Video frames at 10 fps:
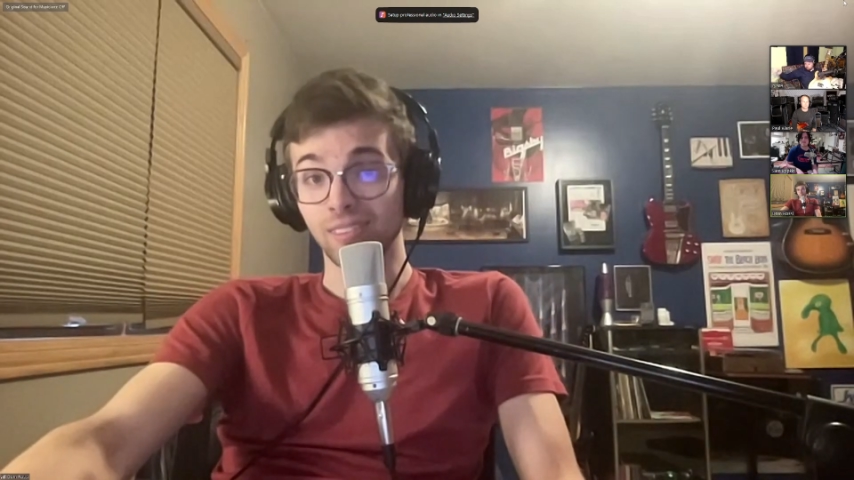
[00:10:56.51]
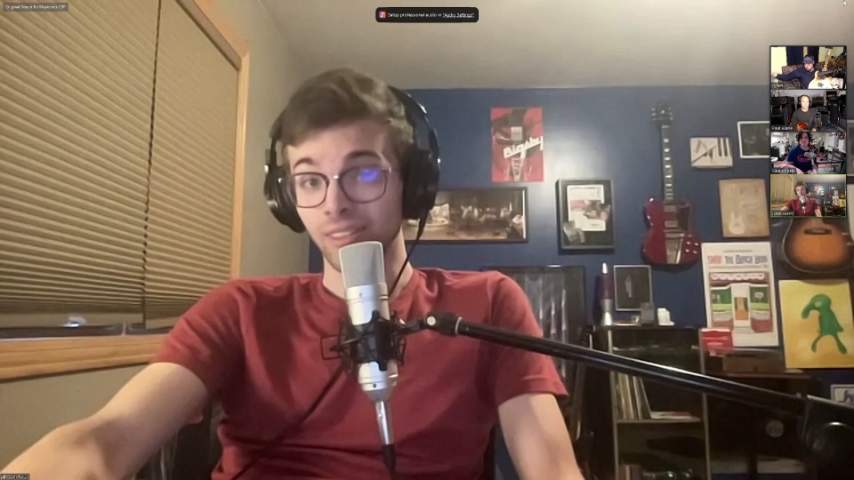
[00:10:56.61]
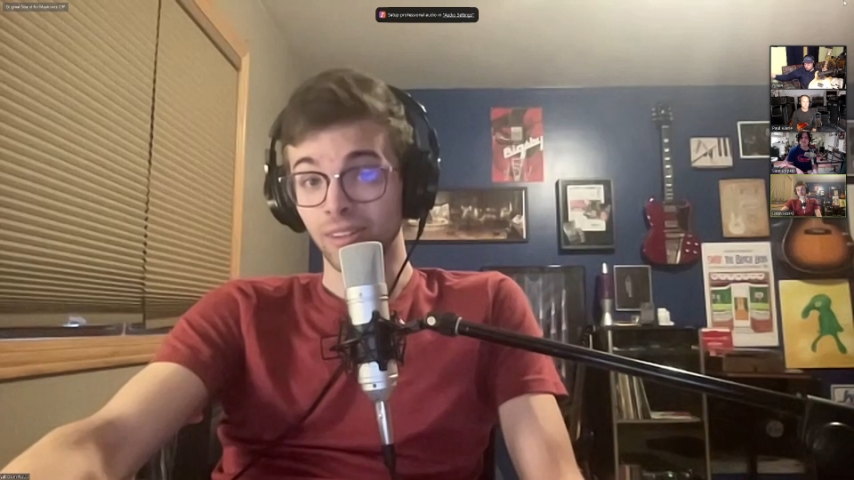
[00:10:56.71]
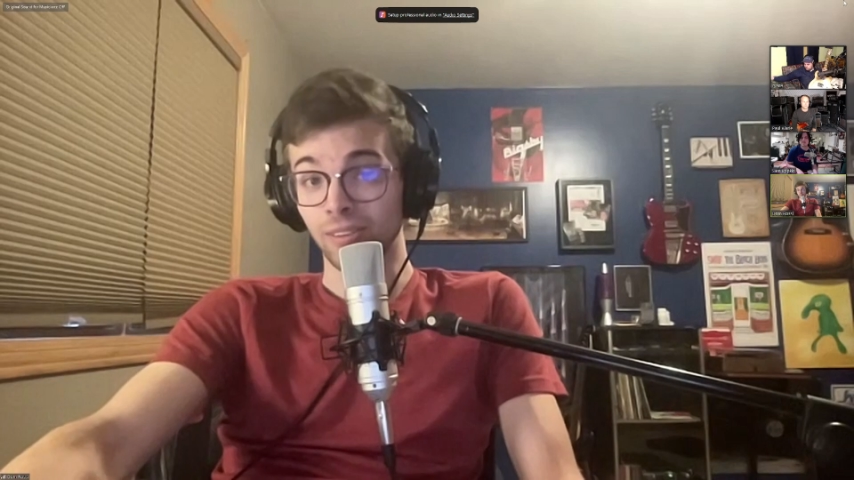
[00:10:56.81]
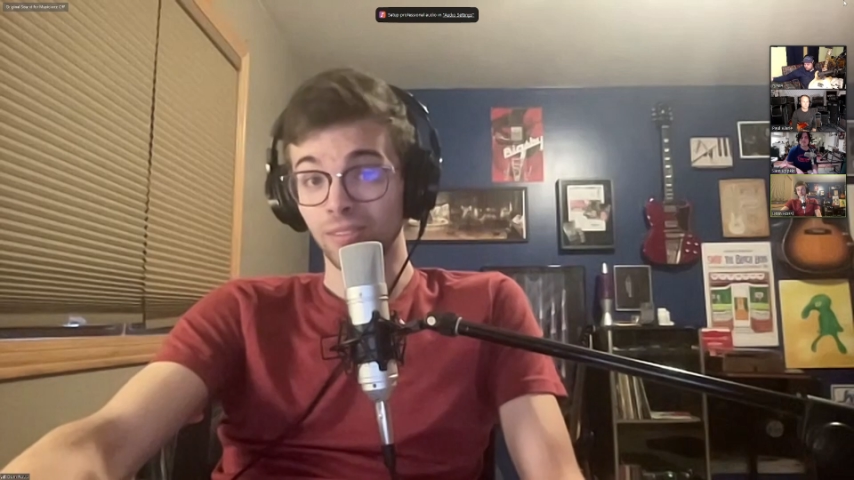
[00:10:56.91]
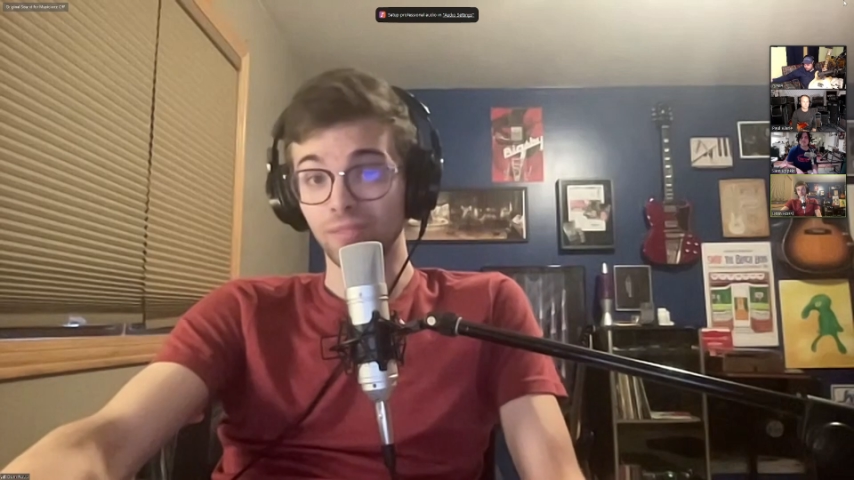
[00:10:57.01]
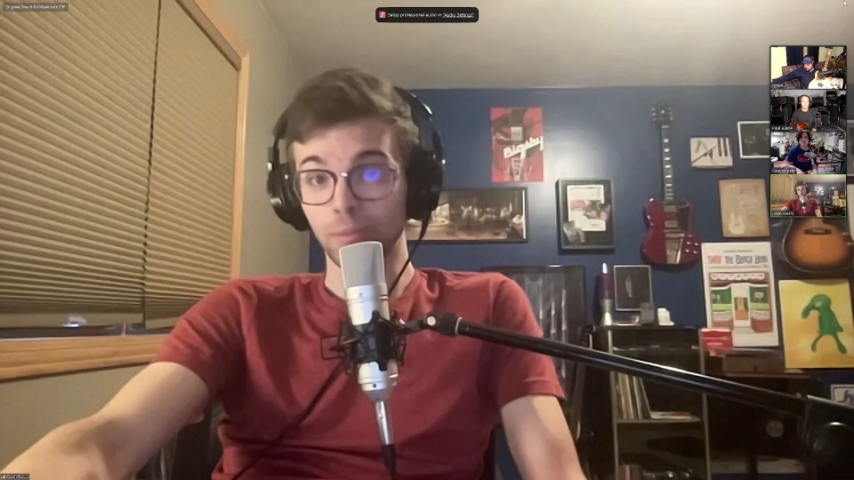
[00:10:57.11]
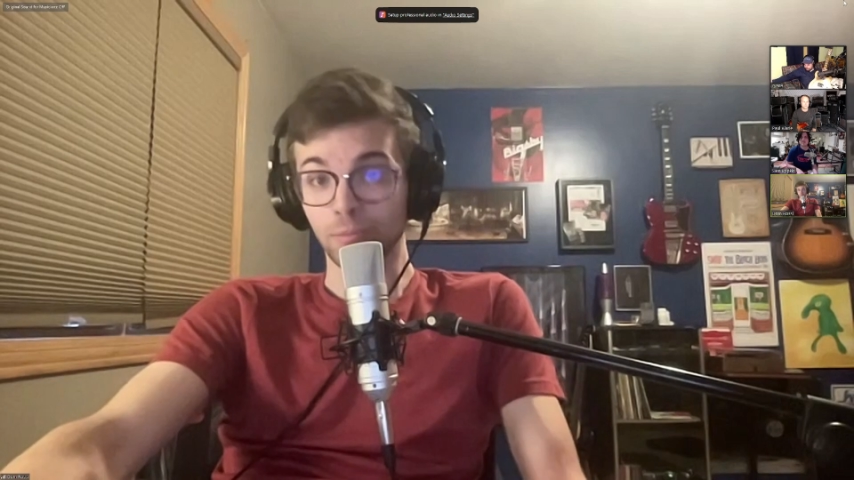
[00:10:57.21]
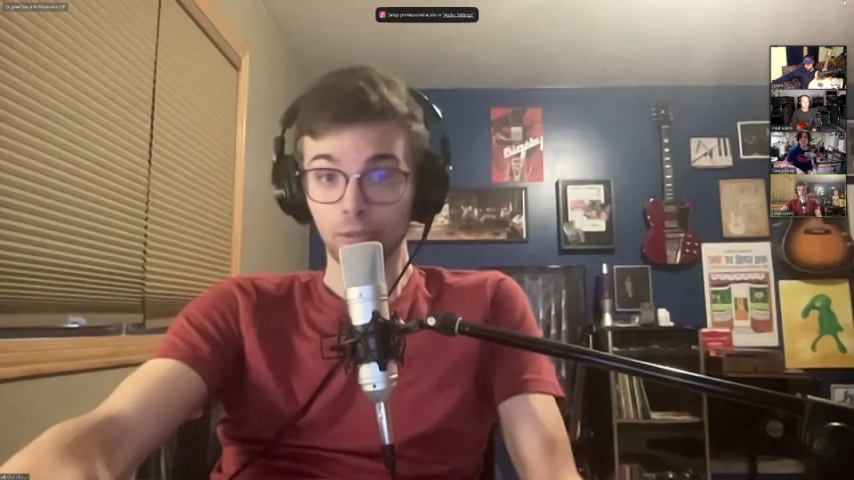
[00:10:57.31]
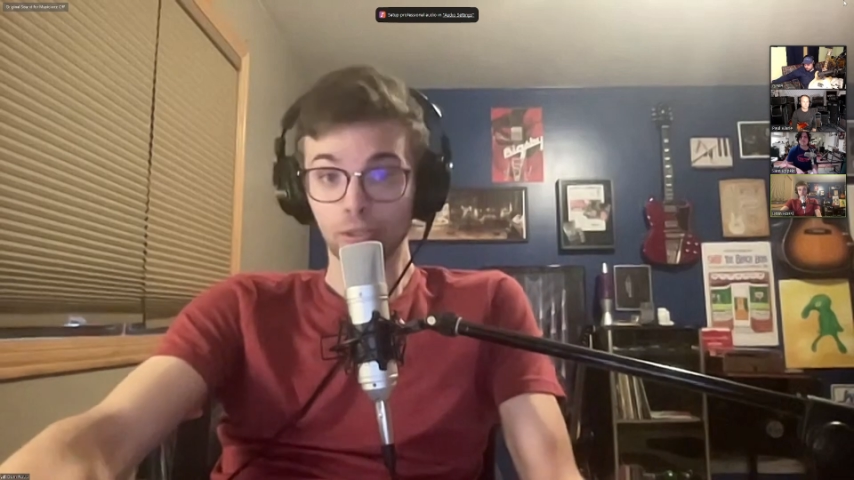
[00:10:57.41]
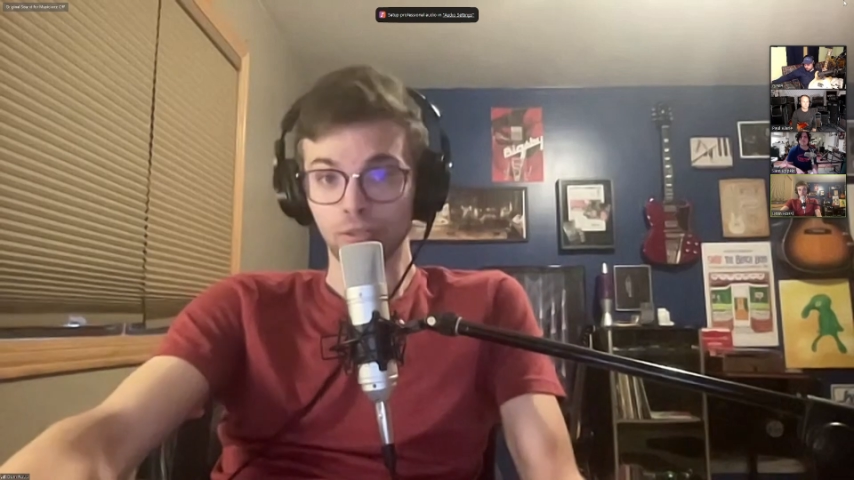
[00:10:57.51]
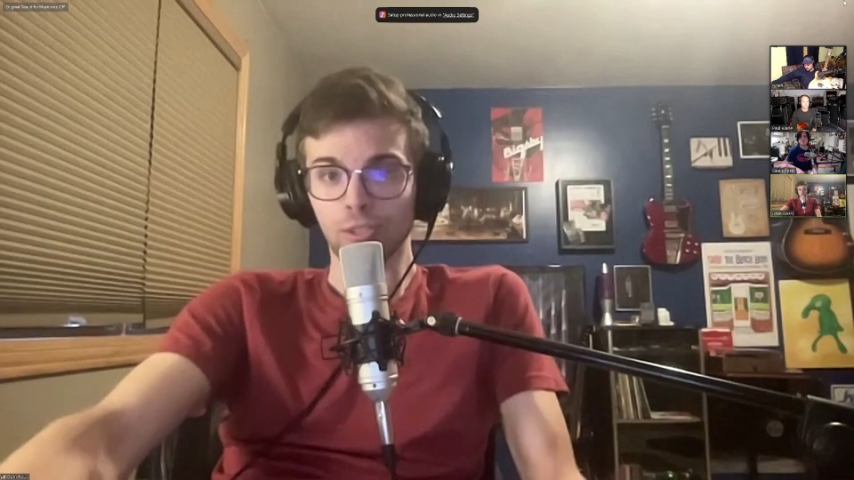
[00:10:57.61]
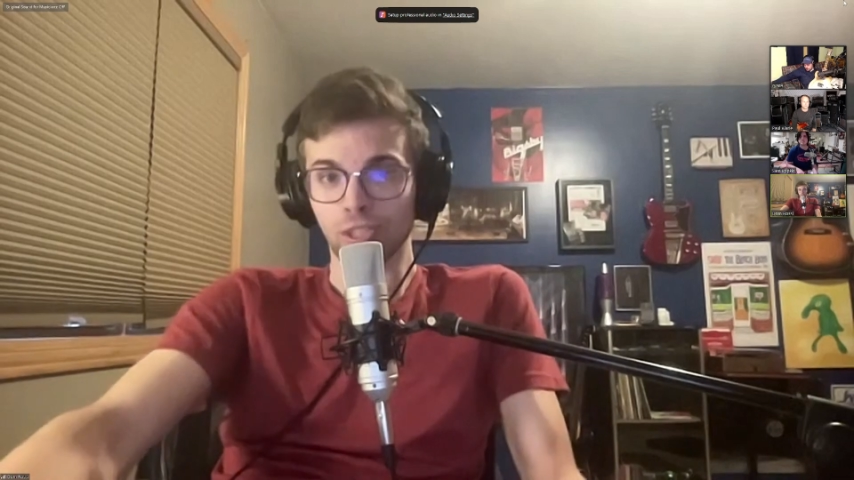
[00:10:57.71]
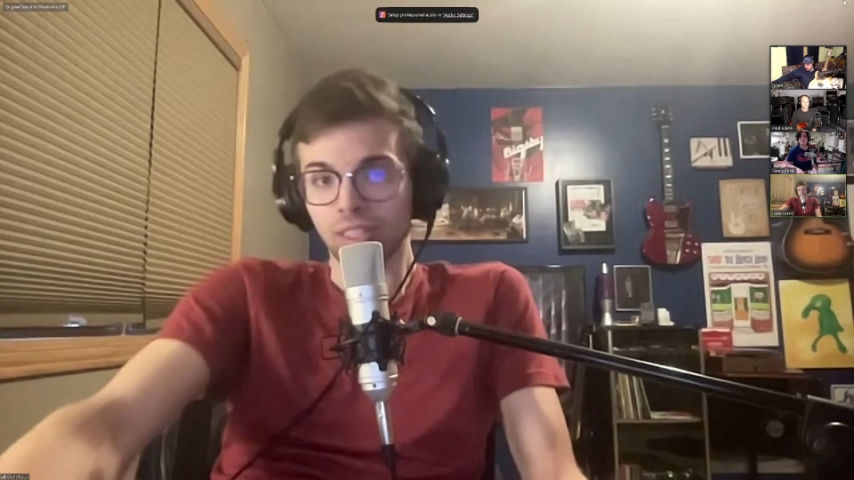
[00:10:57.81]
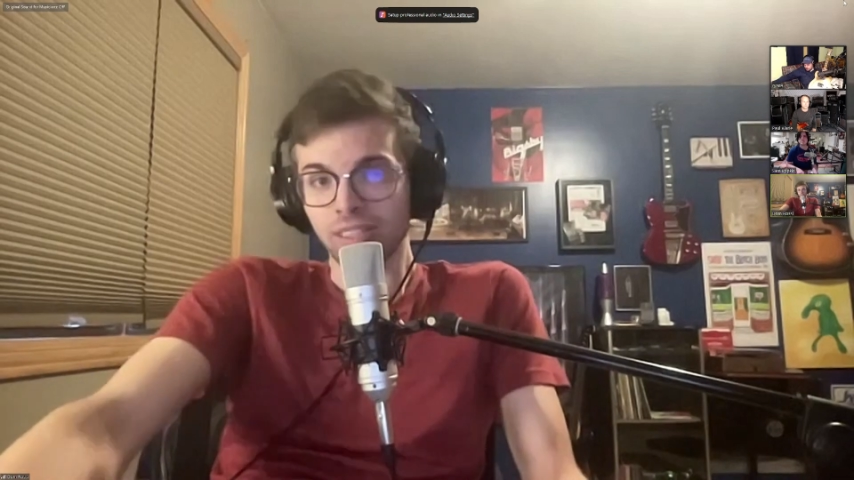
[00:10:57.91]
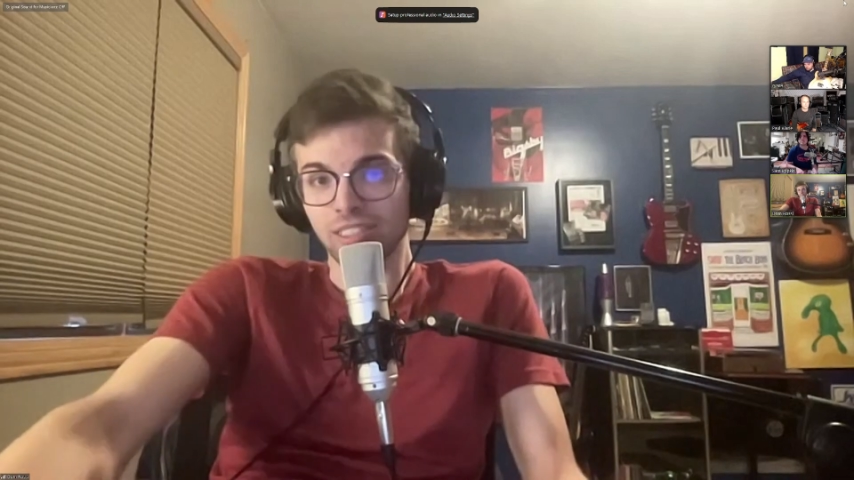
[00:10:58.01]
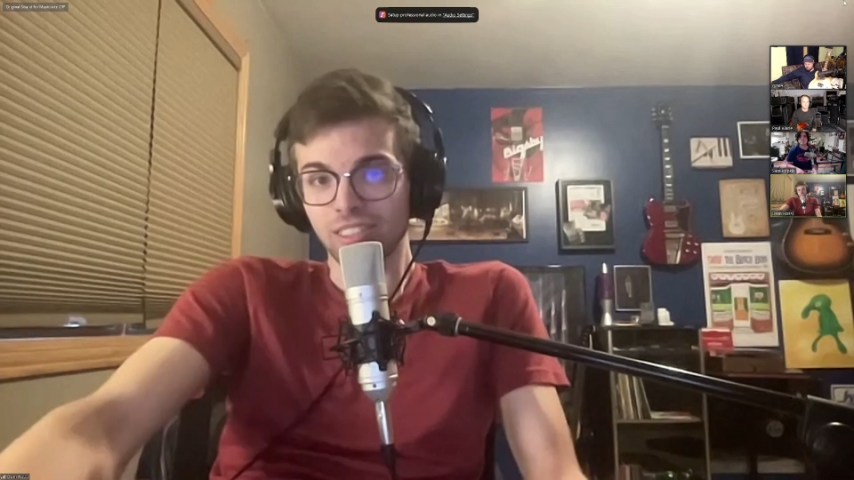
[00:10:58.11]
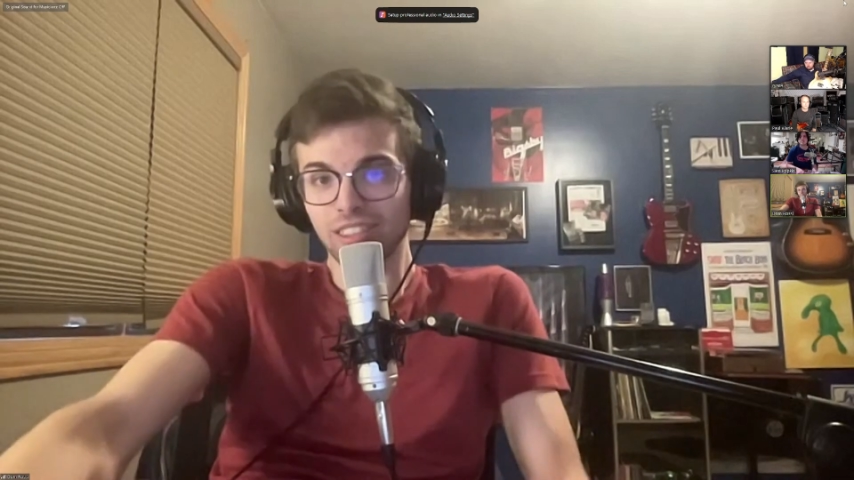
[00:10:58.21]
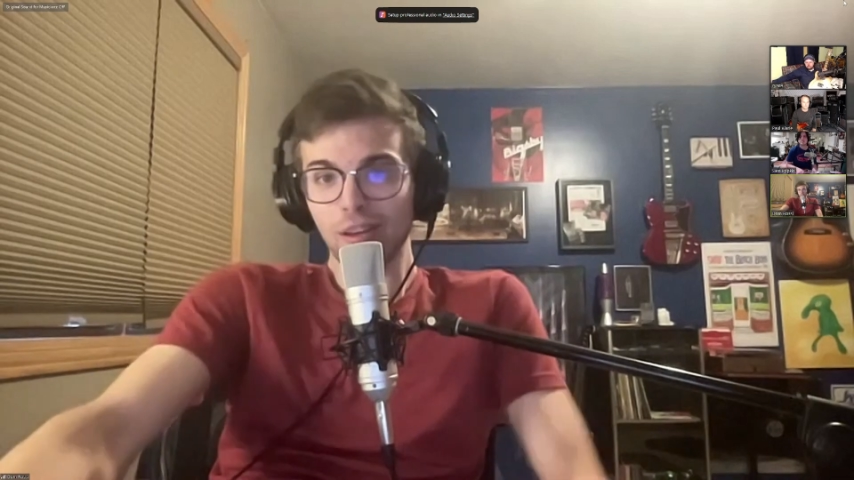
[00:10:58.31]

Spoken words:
You know, the Beatles version is.